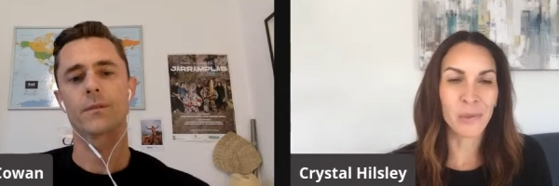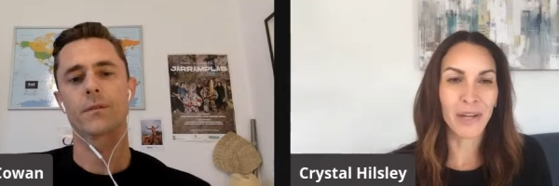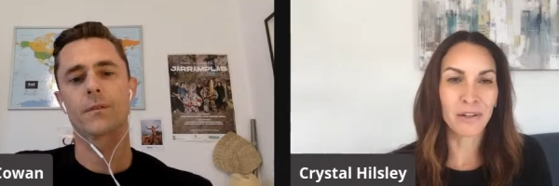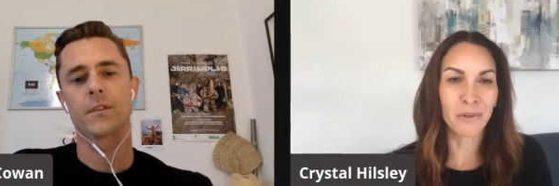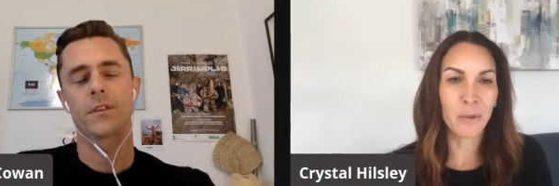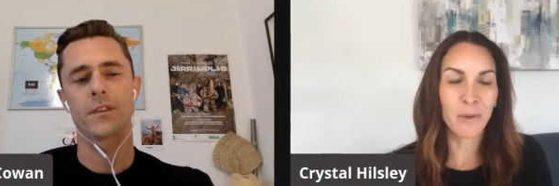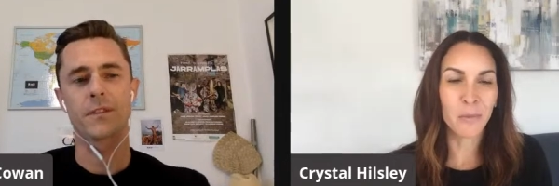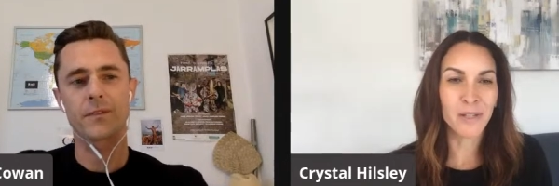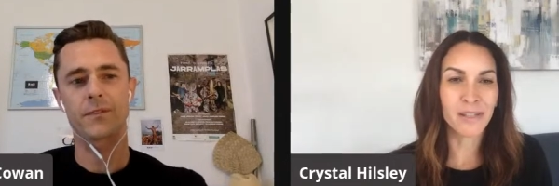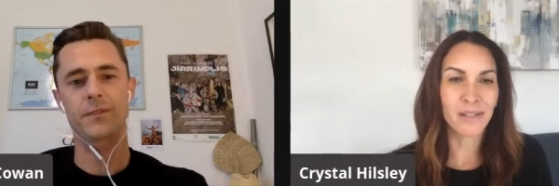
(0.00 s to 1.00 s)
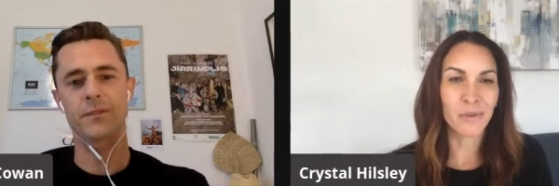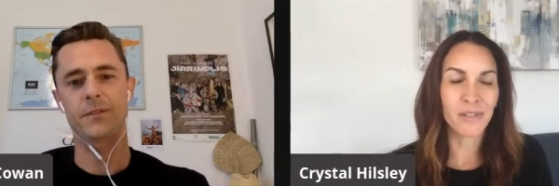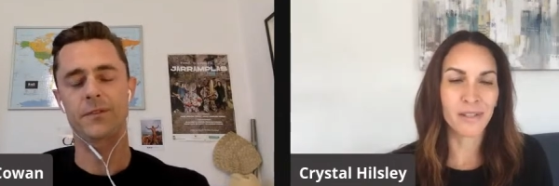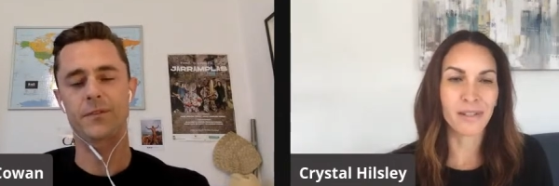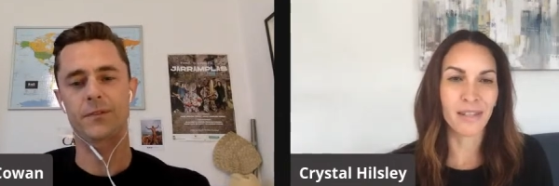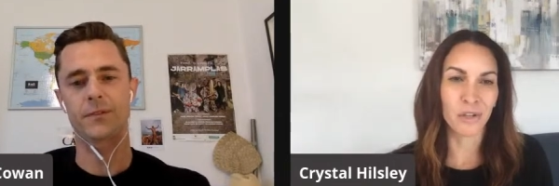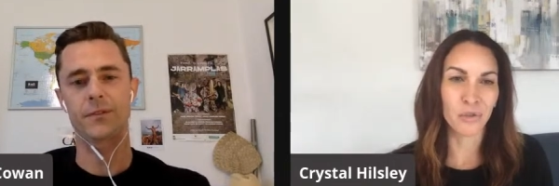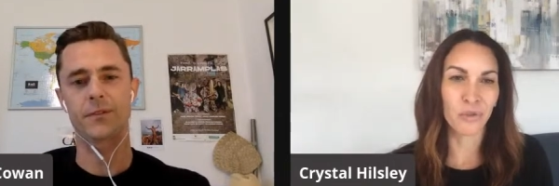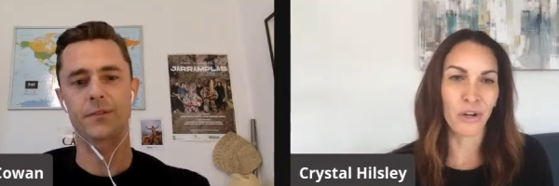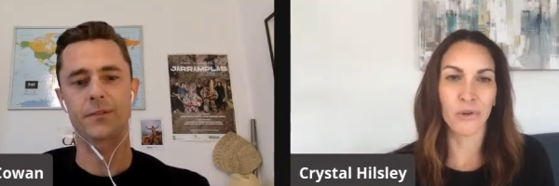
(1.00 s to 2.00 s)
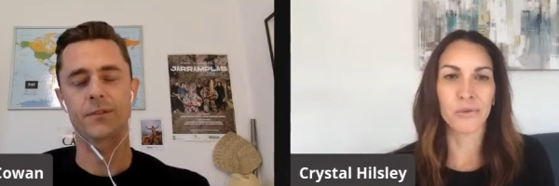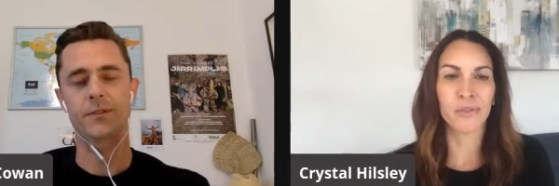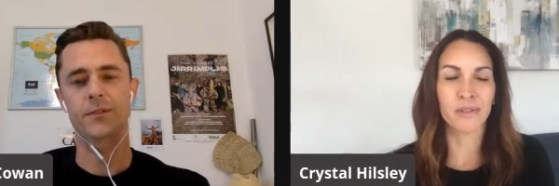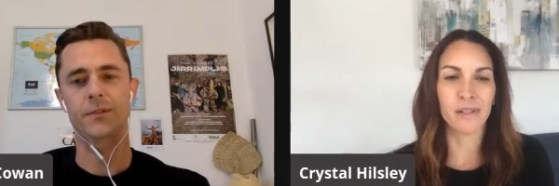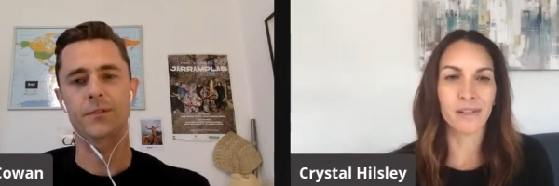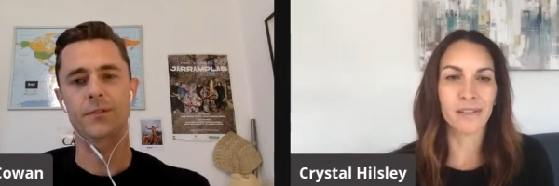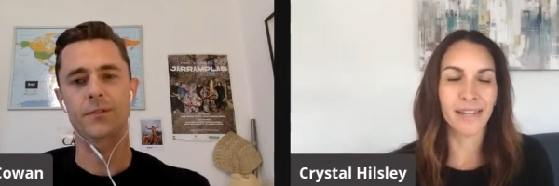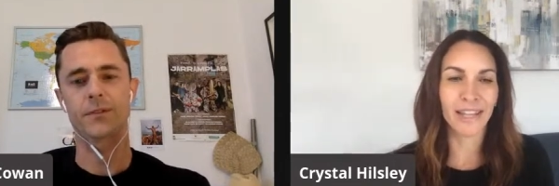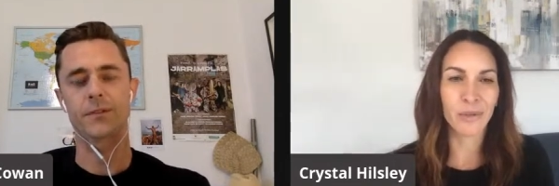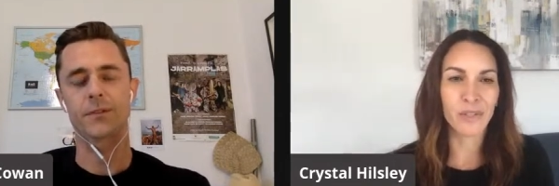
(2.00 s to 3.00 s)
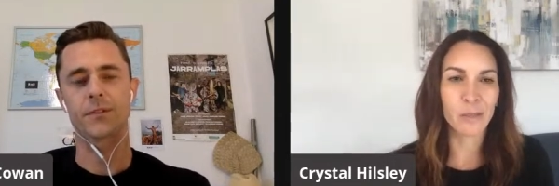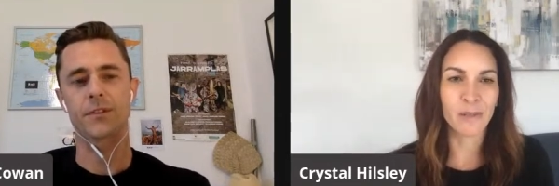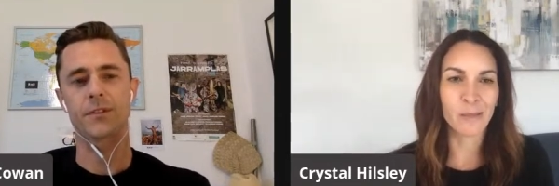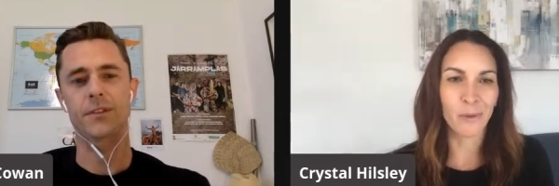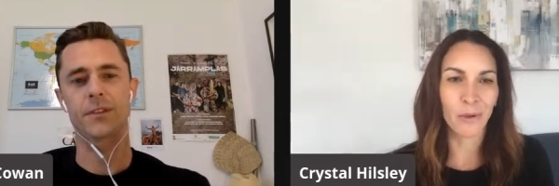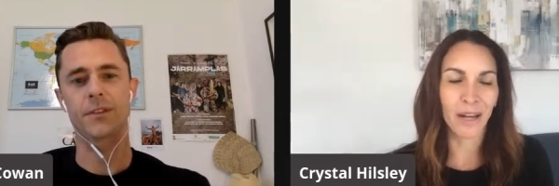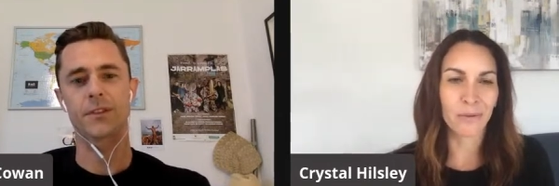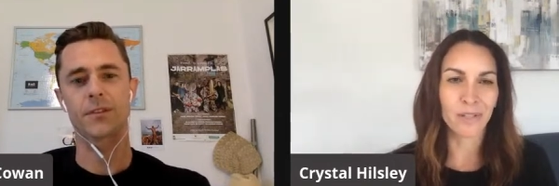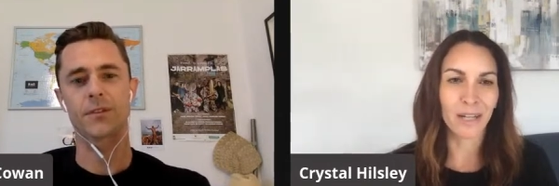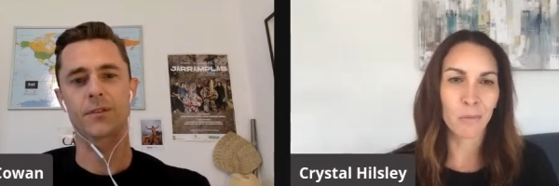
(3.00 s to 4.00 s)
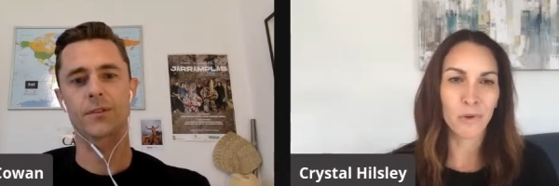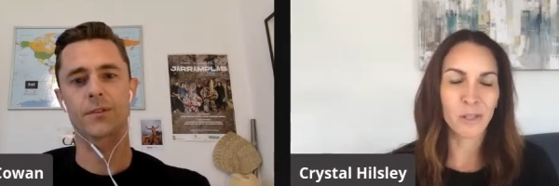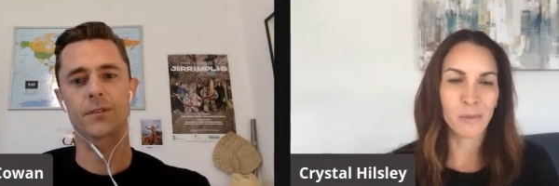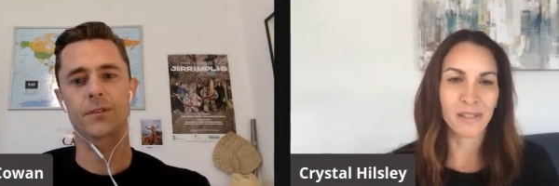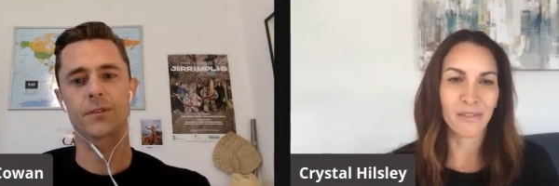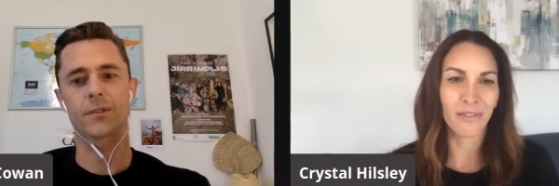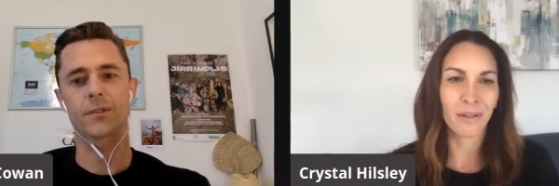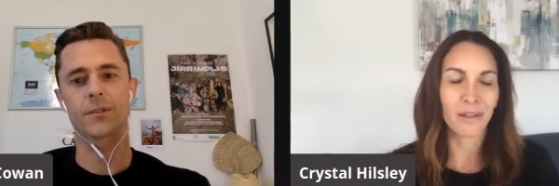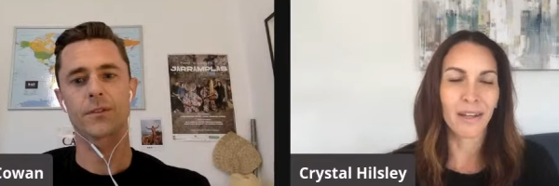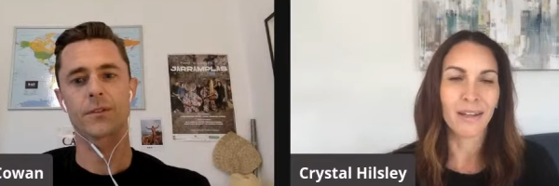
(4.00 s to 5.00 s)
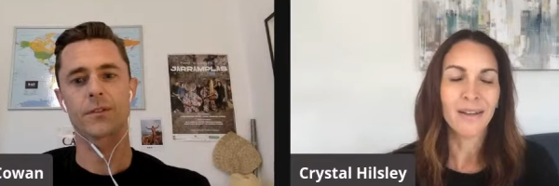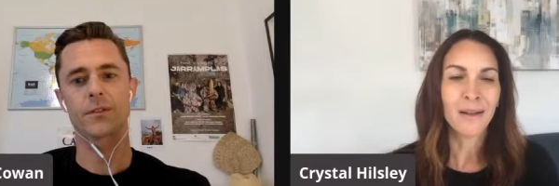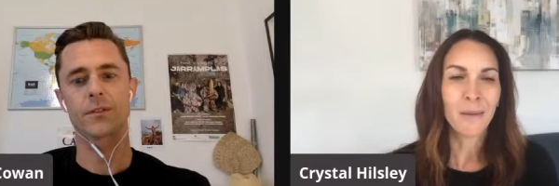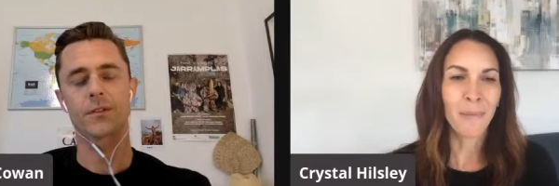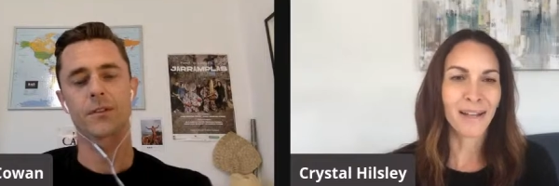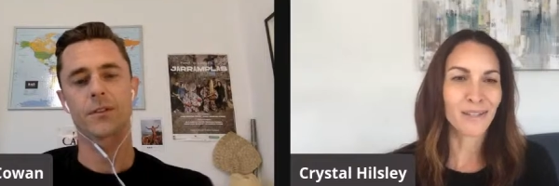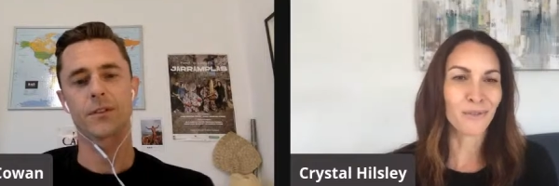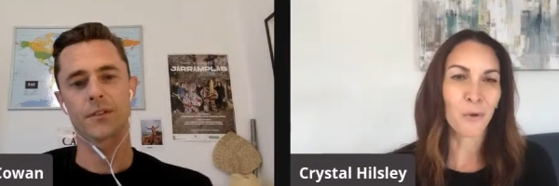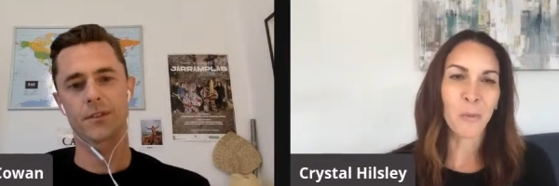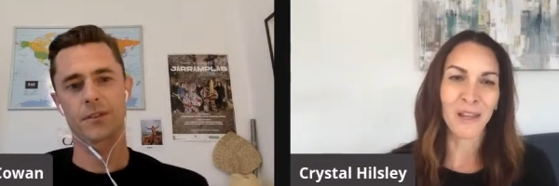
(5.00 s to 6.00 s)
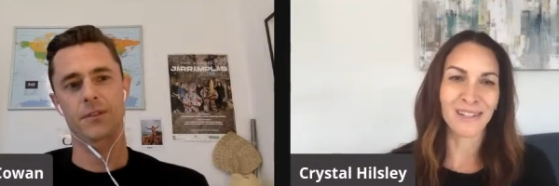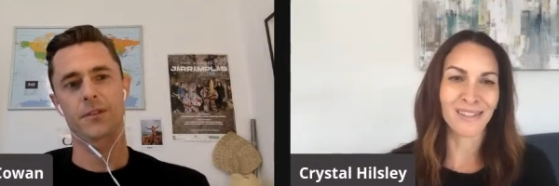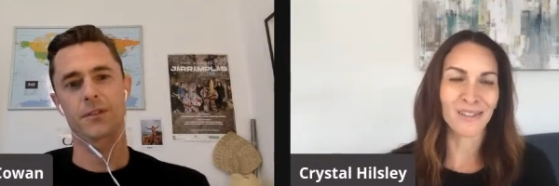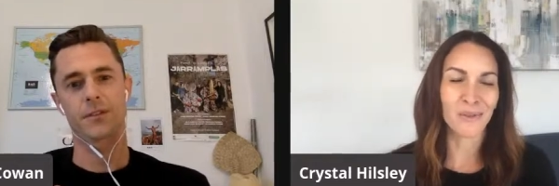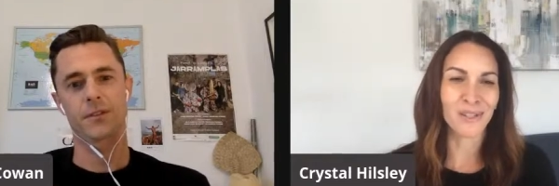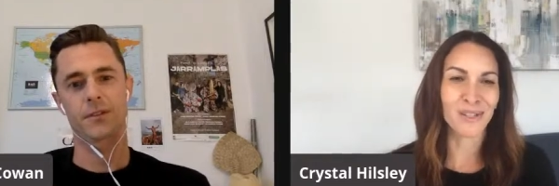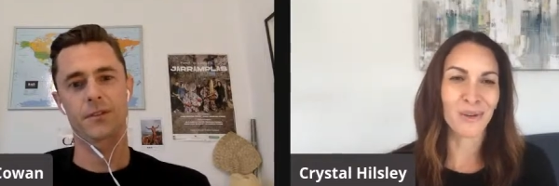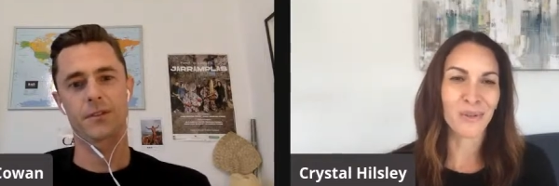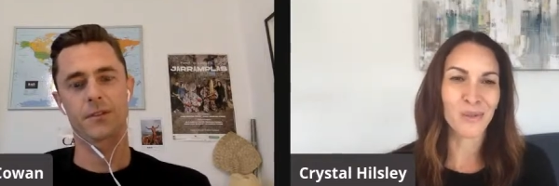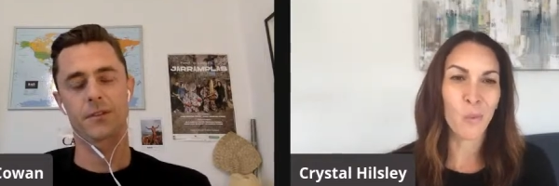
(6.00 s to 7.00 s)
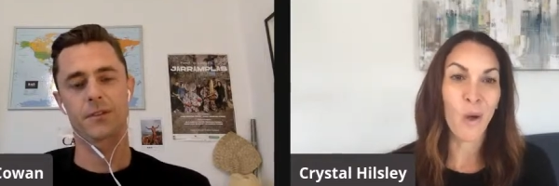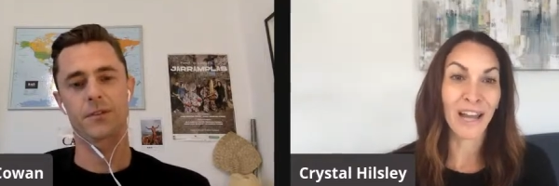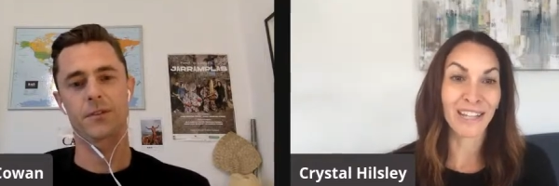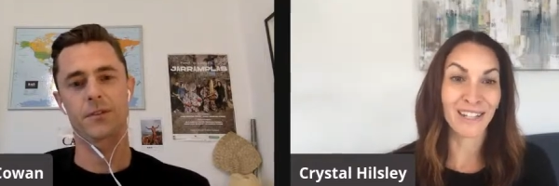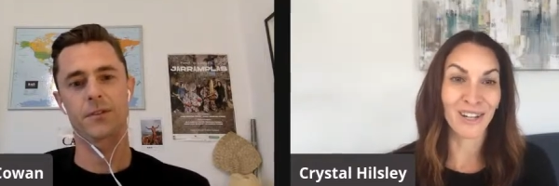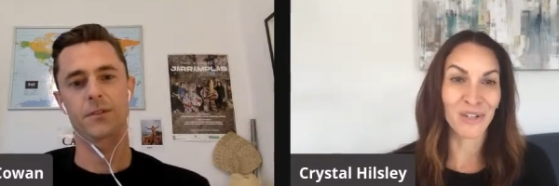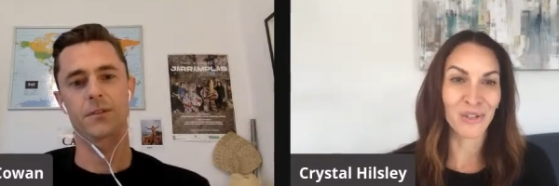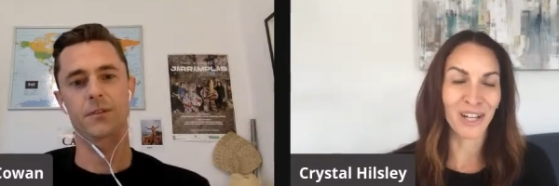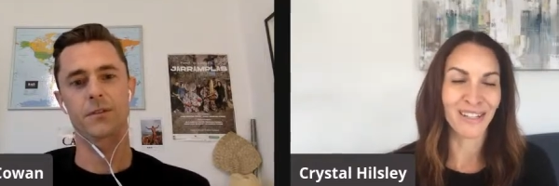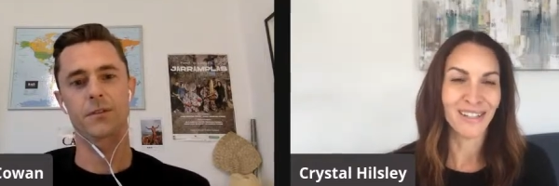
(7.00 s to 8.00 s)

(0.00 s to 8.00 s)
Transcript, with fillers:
Speaker 1: so I grew up in what's known as the Central Coast. It's San Luis Obispo County, and more specifically, Paso Robles. So it's known as wine country.